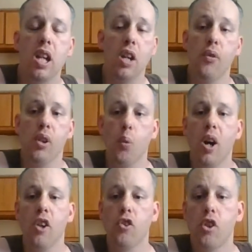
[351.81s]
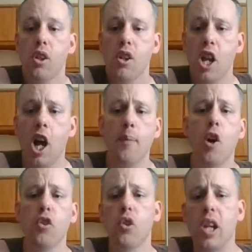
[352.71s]
It really was. Now I'm
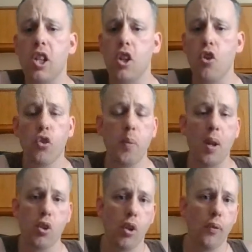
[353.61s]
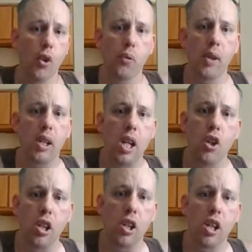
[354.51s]
also kind of curious about that. I'm also like
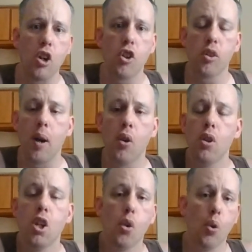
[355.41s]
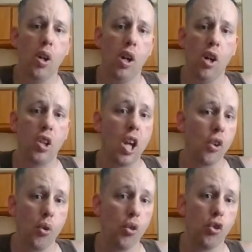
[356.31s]
curious about, well,
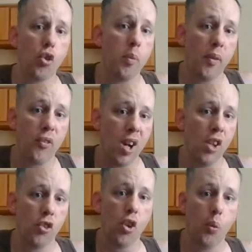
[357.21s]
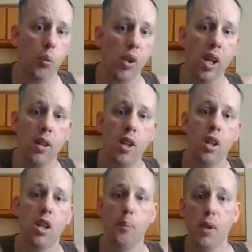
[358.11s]
kind of group of friends, like
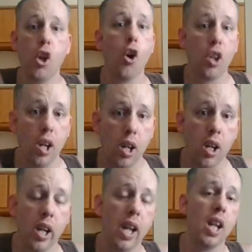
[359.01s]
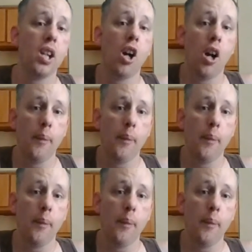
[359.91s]
Madoka and